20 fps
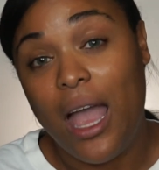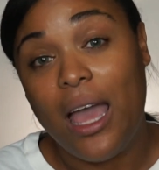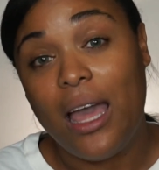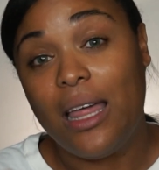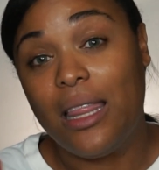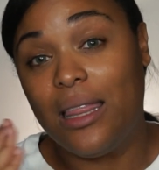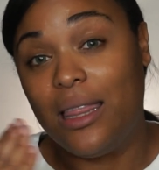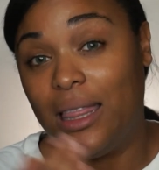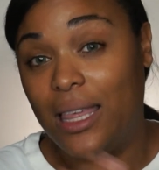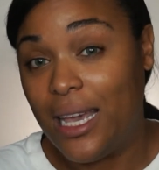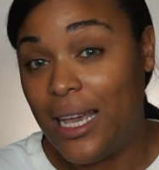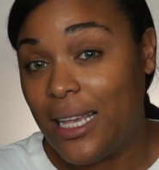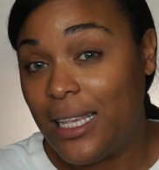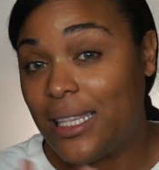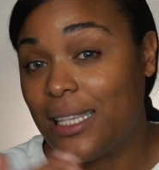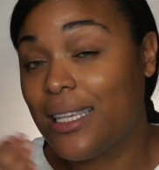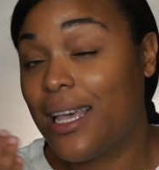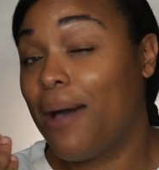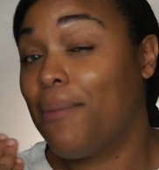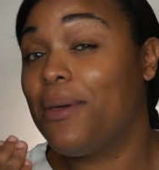
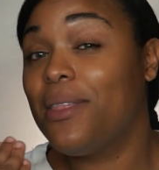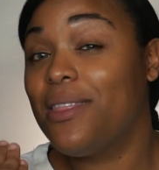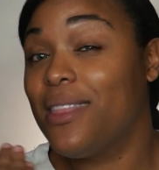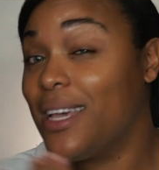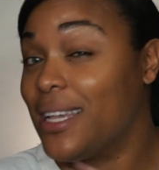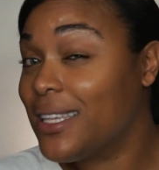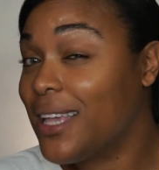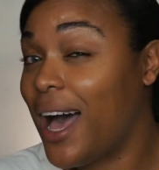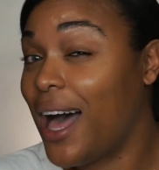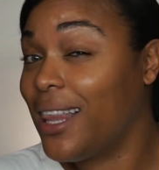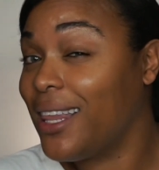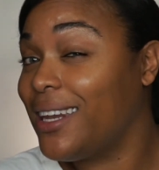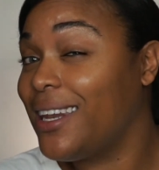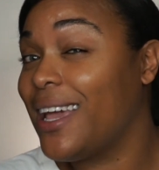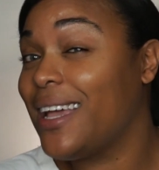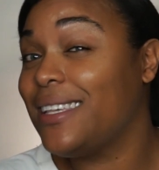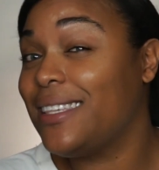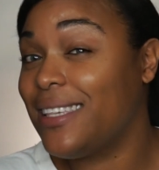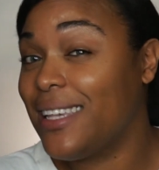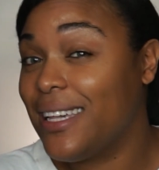this
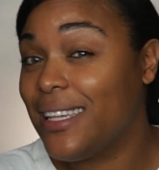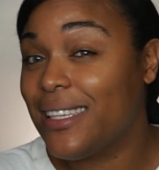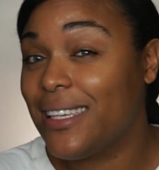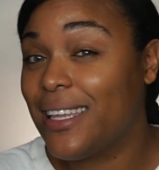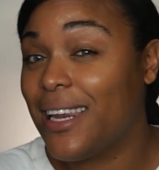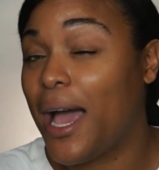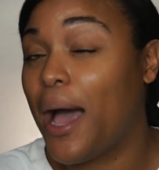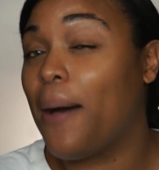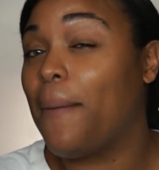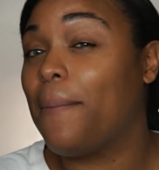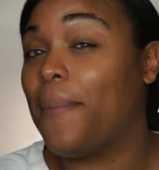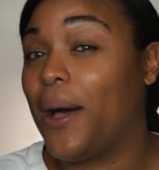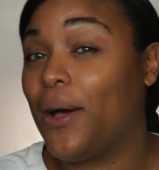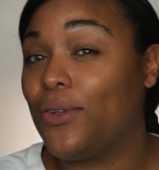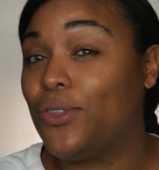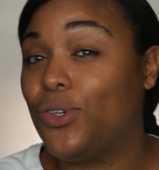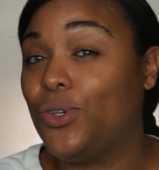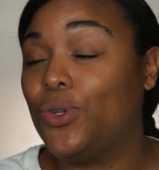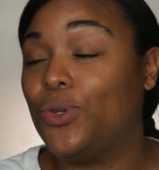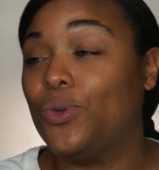holiday season, I'm
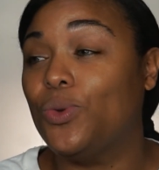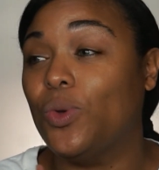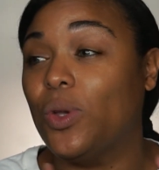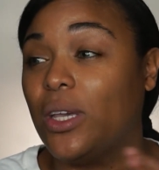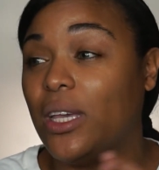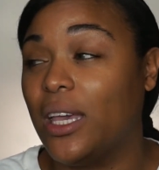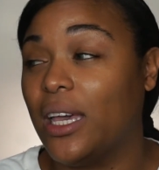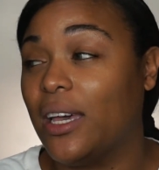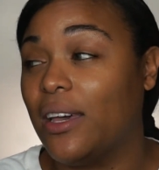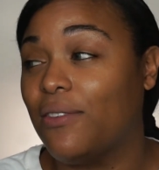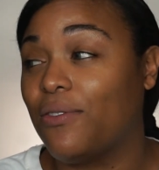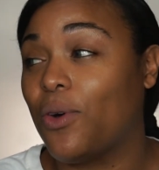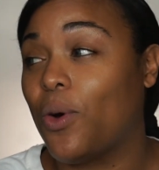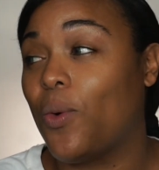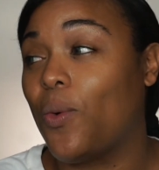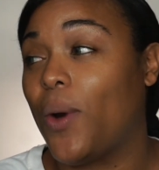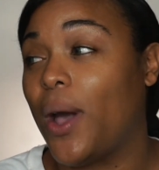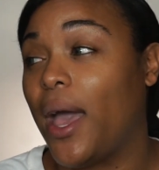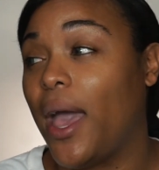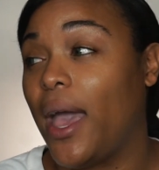about to give
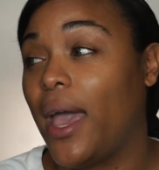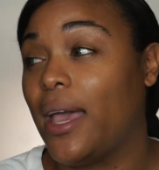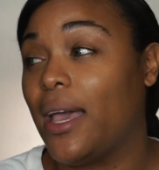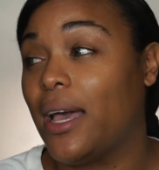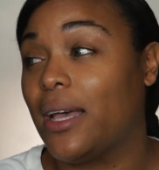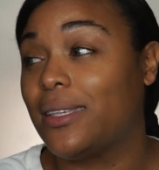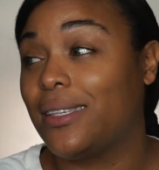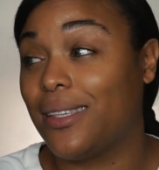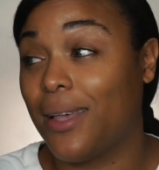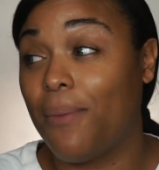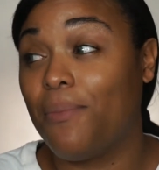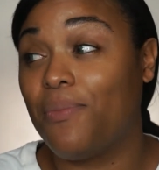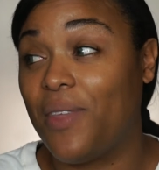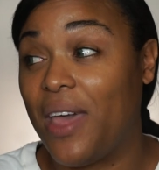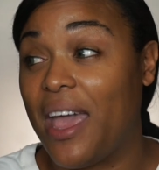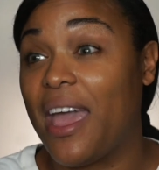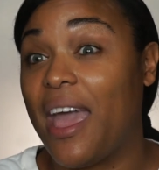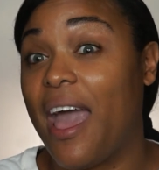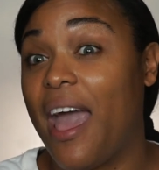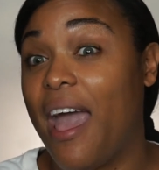away
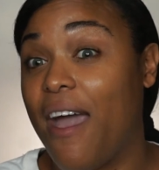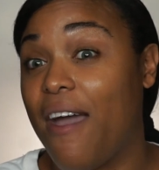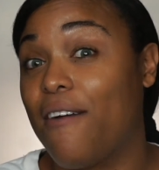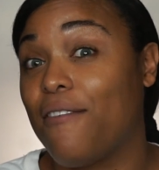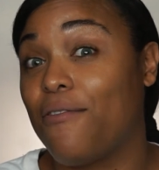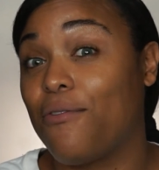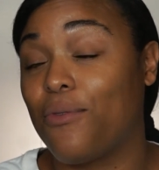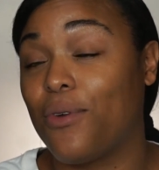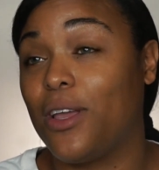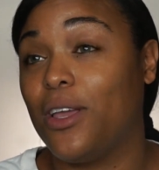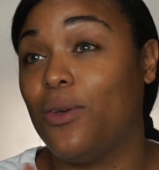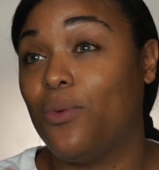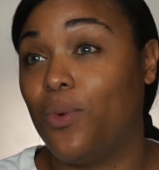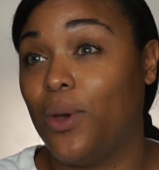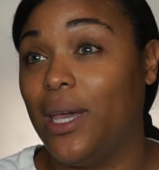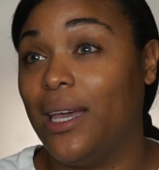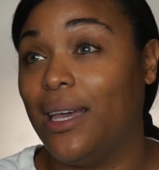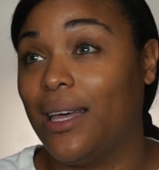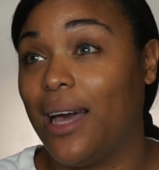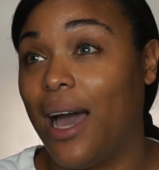something every
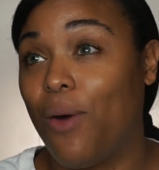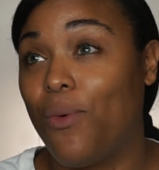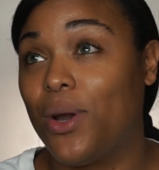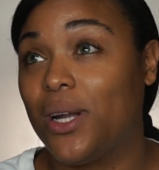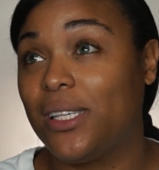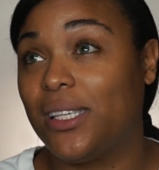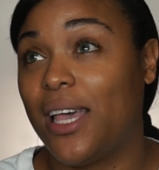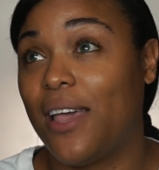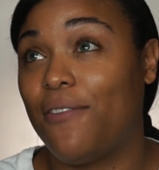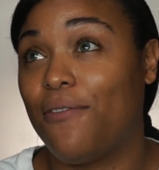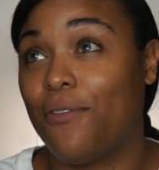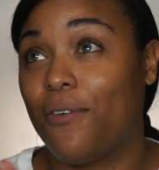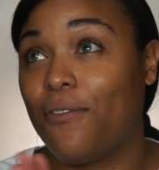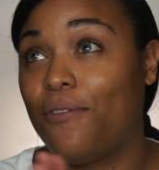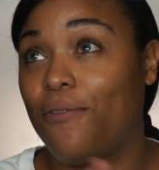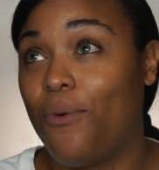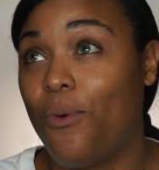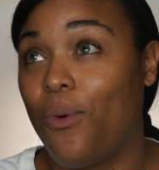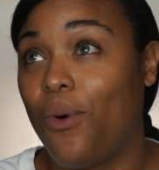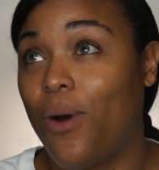week. I want to say I'm
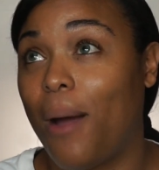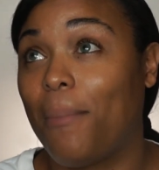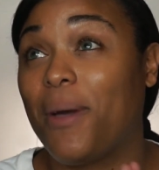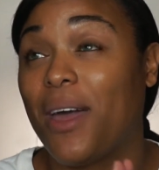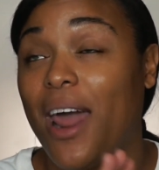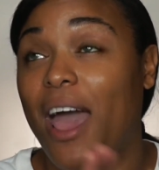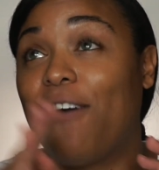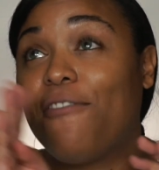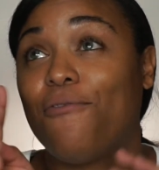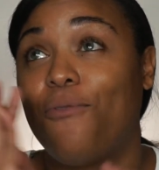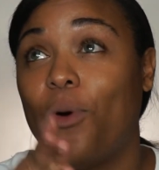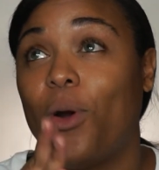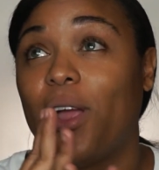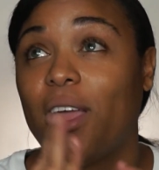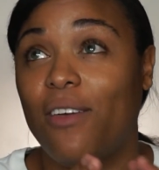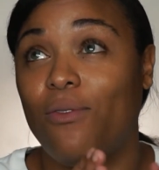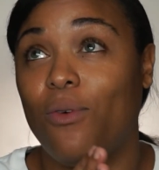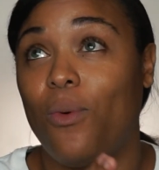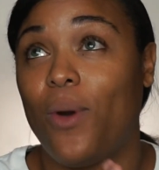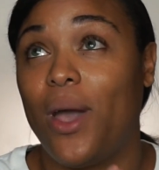gonna have 4
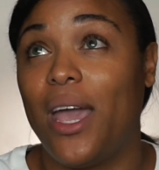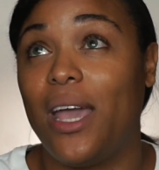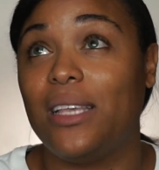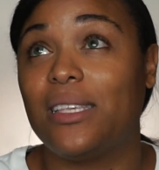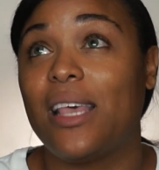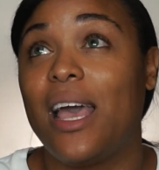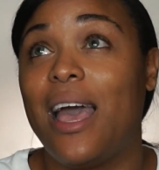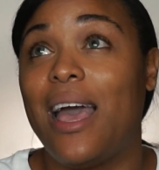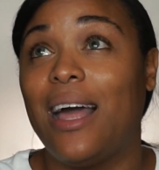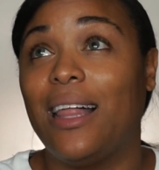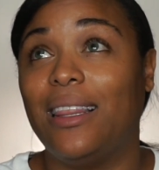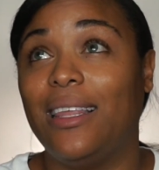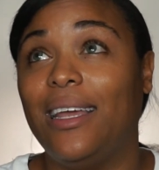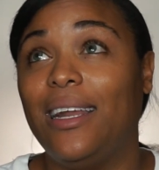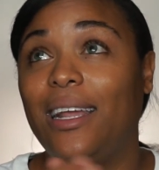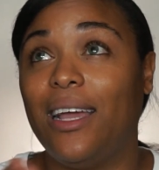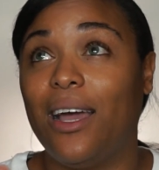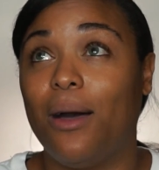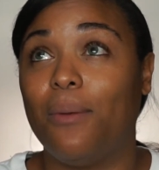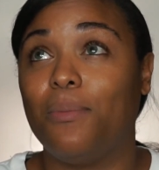giveaways
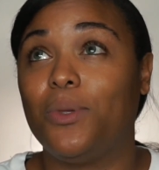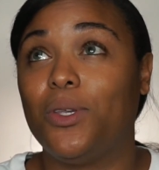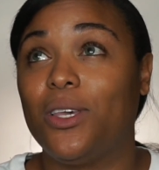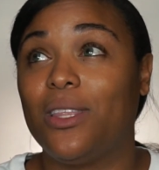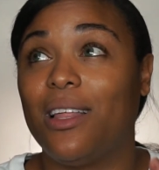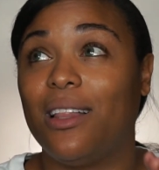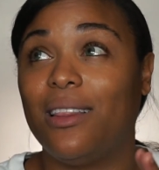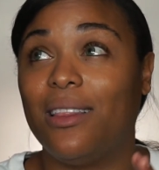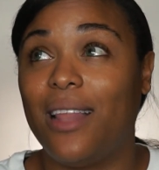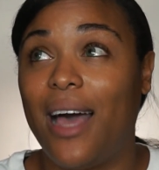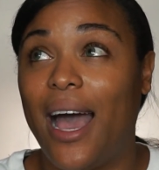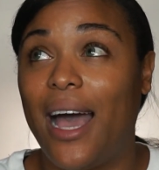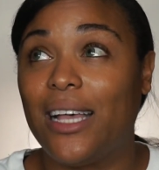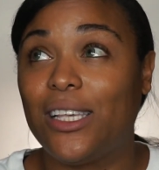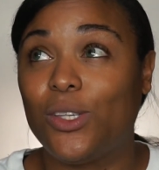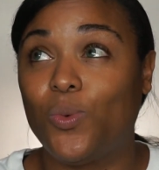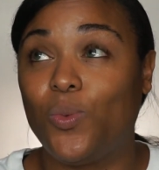leading up to the last